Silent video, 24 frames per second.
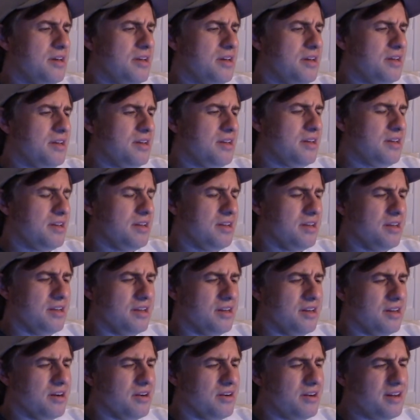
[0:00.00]

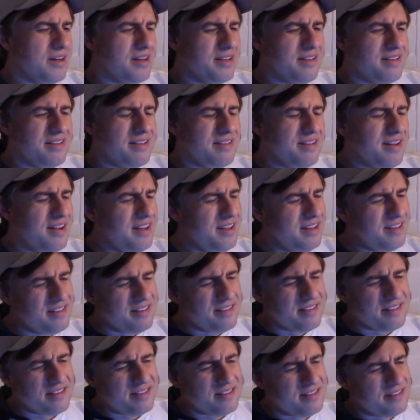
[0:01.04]
You know the
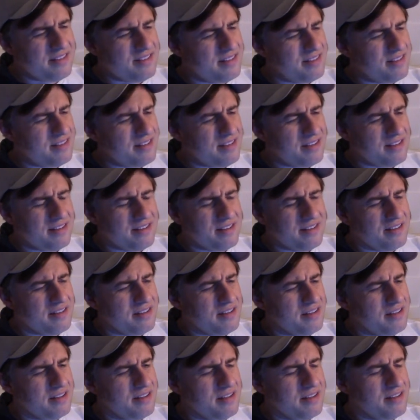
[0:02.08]
Titans are just uh,
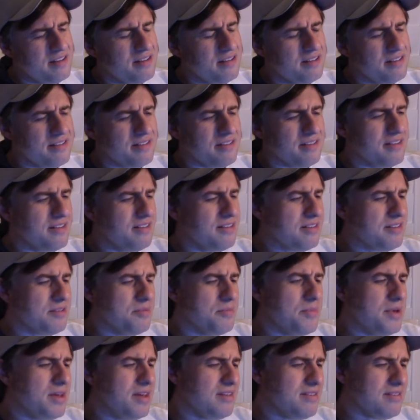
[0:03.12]
you know listen they looked
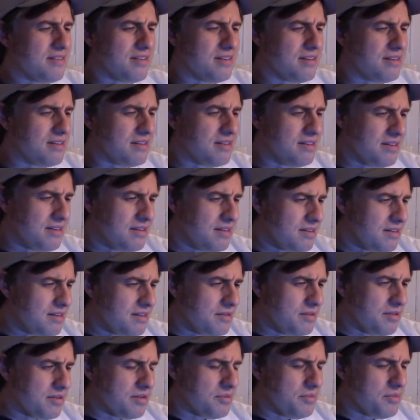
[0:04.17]
amazing
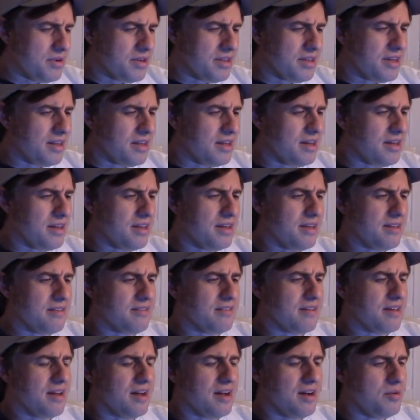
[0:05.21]
uh, Monday night against
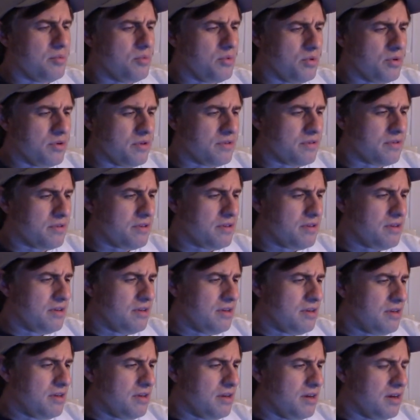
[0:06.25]
the Cowboys.
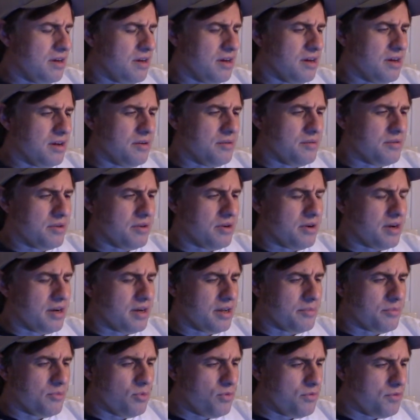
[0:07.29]
you know
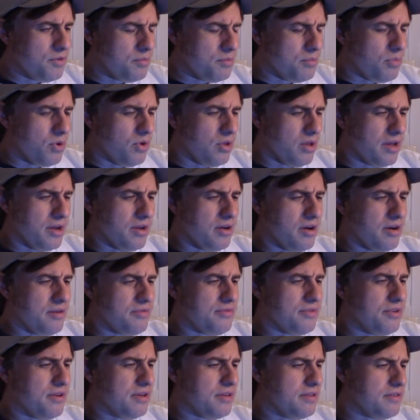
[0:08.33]
on moving the ball on
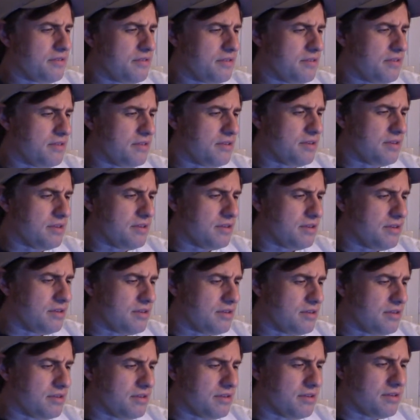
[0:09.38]
offense and, and,
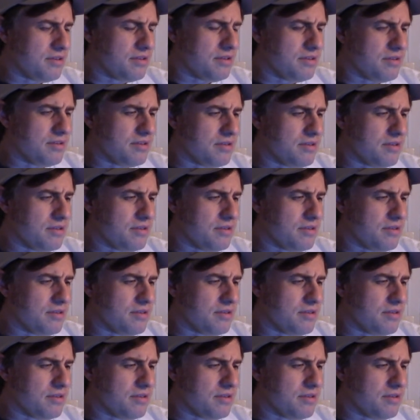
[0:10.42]
and, and